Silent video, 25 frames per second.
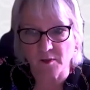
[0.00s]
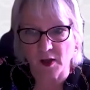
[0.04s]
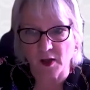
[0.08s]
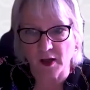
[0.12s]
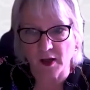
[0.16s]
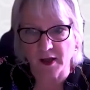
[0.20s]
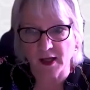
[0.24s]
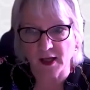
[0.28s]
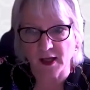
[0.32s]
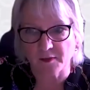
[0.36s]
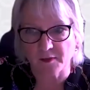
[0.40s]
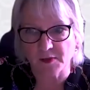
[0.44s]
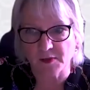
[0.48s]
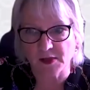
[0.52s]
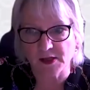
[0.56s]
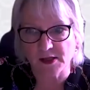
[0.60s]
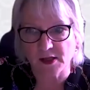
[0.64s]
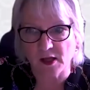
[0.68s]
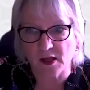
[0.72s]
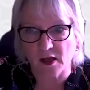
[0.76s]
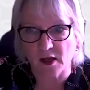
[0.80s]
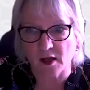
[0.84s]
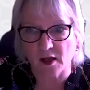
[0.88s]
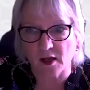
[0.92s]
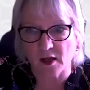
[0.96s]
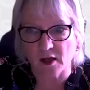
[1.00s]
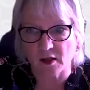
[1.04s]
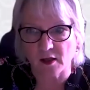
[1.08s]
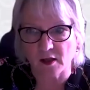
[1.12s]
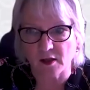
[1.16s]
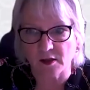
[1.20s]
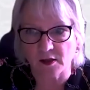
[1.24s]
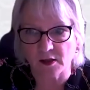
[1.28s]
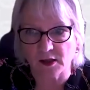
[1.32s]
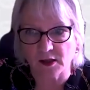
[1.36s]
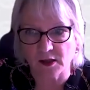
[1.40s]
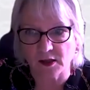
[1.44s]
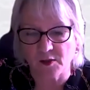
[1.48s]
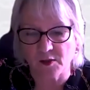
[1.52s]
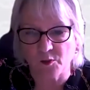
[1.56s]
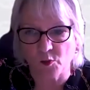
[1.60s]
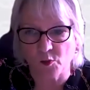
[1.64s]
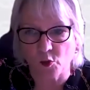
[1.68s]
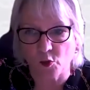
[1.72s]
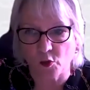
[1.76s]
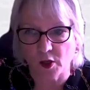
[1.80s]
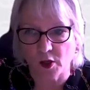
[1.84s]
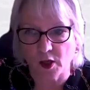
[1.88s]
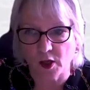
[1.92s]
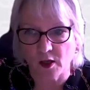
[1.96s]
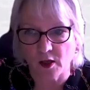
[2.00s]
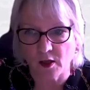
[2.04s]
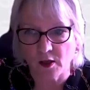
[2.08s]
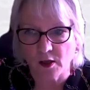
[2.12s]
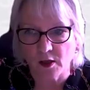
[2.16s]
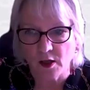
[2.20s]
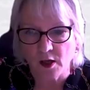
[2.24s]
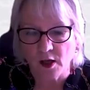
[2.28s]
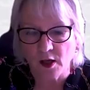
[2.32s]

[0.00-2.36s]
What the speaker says: My name's Kim Walker.